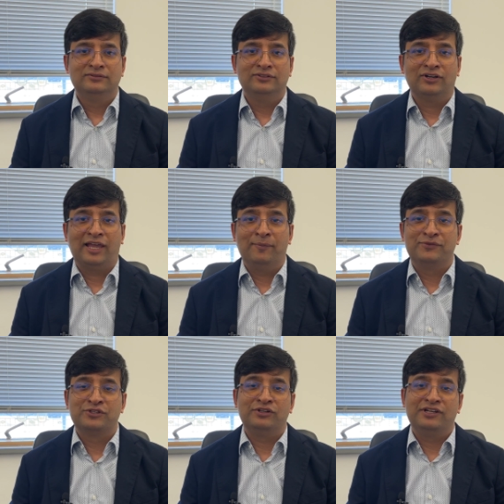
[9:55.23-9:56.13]
Okay,
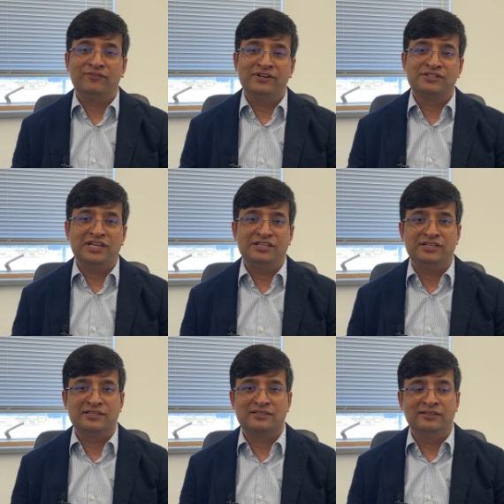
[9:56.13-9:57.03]
so different
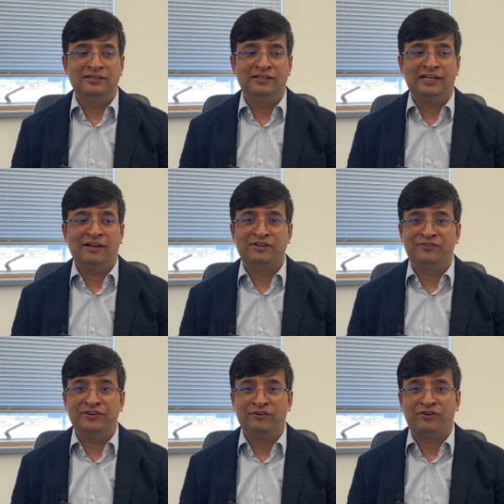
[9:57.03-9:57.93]
stages have
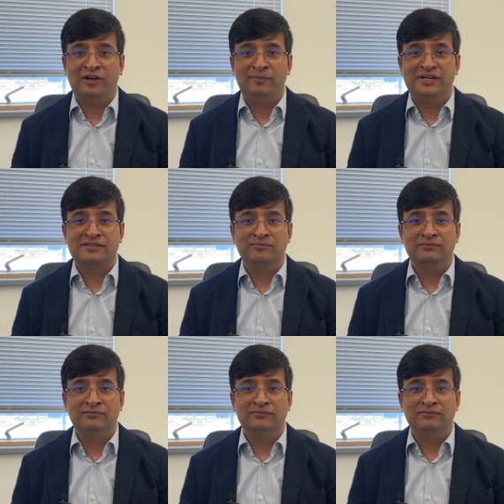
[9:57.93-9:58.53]
different requirements.